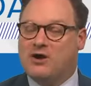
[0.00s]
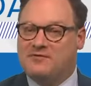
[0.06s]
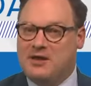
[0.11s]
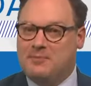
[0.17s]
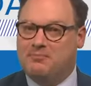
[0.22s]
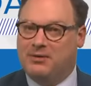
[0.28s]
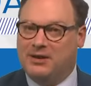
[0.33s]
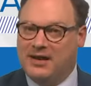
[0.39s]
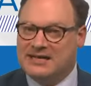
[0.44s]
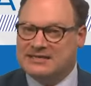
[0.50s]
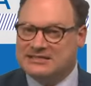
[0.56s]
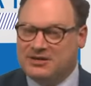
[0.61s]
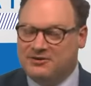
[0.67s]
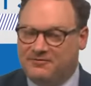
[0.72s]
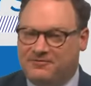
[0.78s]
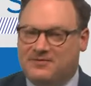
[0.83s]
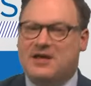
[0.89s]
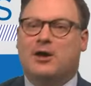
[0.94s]
of a pleasant
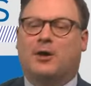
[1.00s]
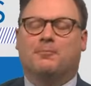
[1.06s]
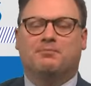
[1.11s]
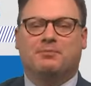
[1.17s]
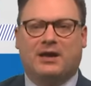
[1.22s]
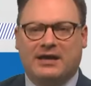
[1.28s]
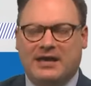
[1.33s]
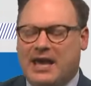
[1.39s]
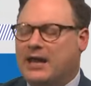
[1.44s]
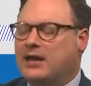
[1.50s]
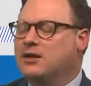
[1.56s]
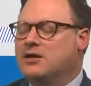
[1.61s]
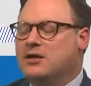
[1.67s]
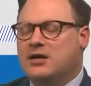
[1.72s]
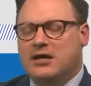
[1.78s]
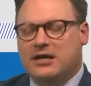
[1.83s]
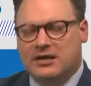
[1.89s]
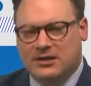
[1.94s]
feel. Again,
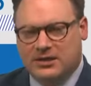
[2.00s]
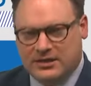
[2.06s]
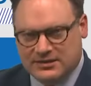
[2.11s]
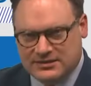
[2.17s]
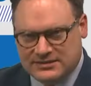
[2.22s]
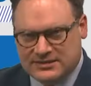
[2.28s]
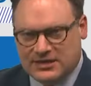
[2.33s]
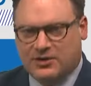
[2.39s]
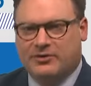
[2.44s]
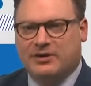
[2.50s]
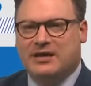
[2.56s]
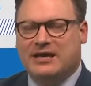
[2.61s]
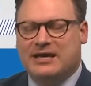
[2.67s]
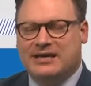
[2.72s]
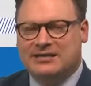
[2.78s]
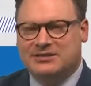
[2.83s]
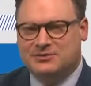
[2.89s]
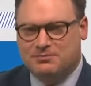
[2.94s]
Considering it
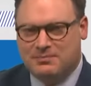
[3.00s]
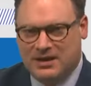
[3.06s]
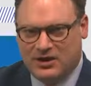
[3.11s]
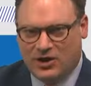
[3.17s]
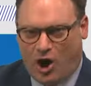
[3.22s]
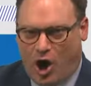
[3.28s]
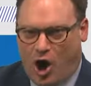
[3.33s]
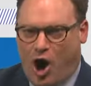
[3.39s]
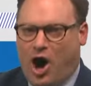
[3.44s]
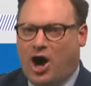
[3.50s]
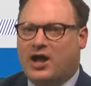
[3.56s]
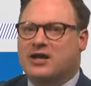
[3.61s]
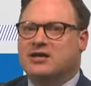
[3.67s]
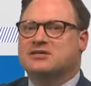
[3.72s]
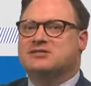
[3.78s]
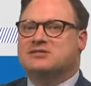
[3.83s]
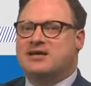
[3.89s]
is mid-August,